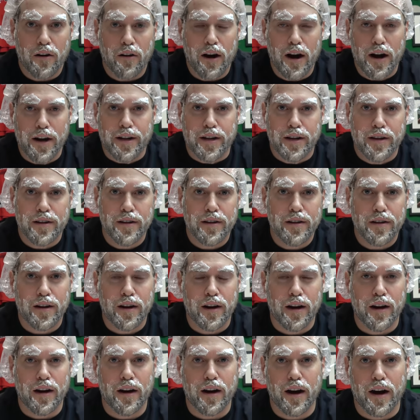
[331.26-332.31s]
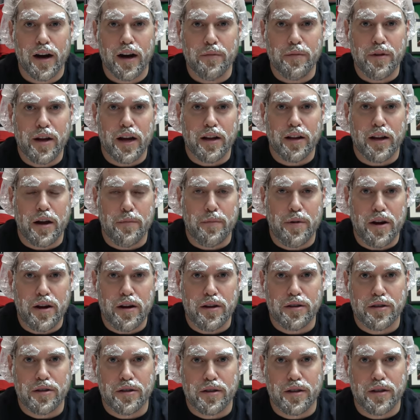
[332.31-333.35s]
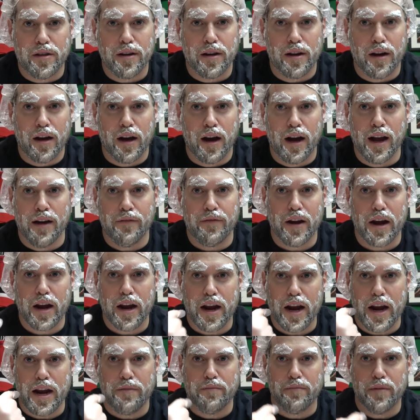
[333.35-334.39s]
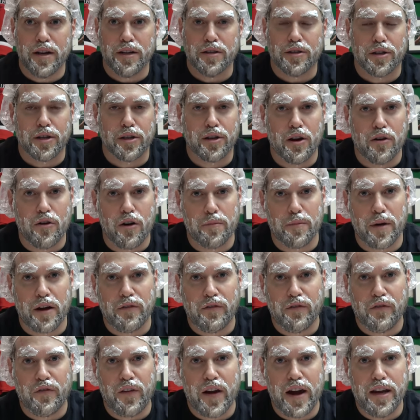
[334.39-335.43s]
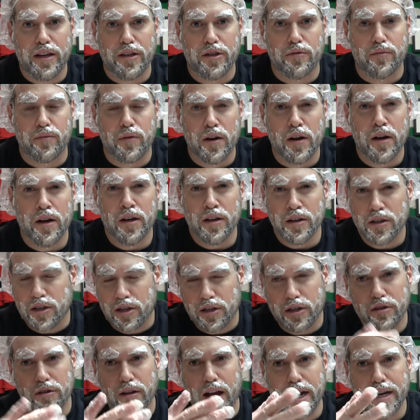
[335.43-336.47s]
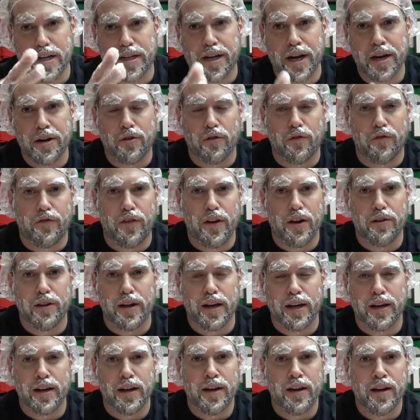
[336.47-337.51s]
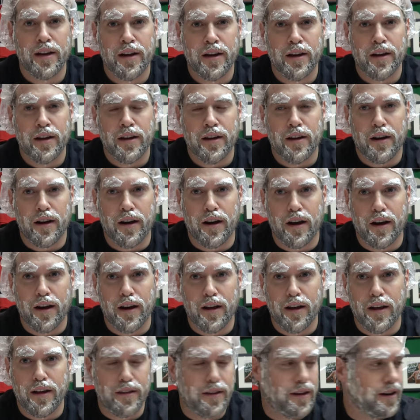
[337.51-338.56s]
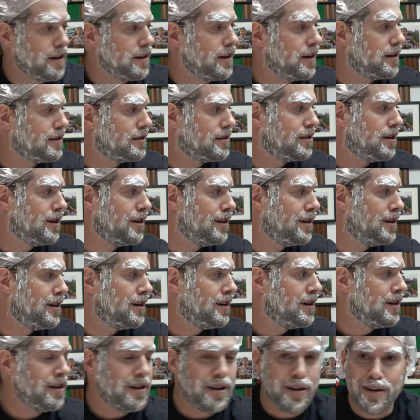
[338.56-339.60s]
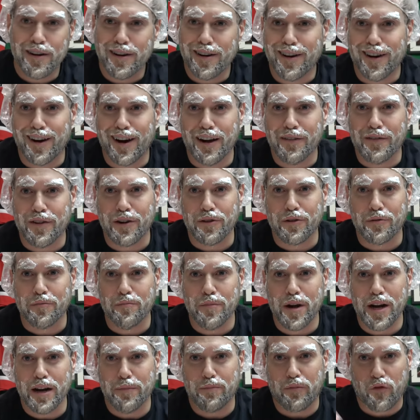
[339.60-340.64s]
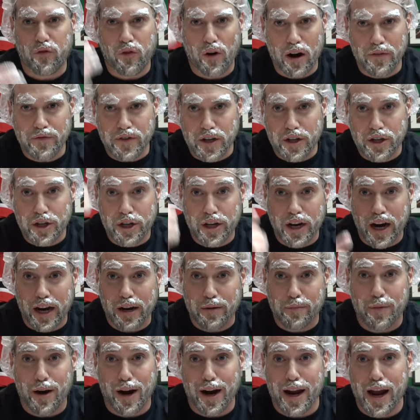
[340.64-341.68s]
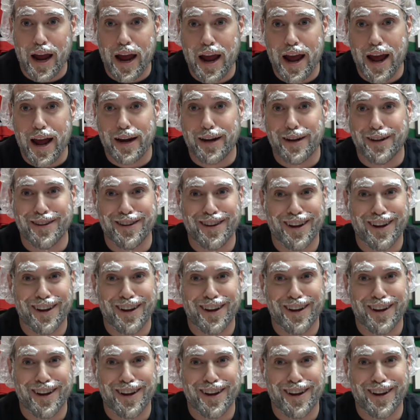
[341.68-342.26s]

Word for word: All right. Uh, I am the LA Beast. Uh, I have eight minutes to go on my face. Slight tingle feeling. Uh, and then I guess uh, I have another minute before I have to check my head.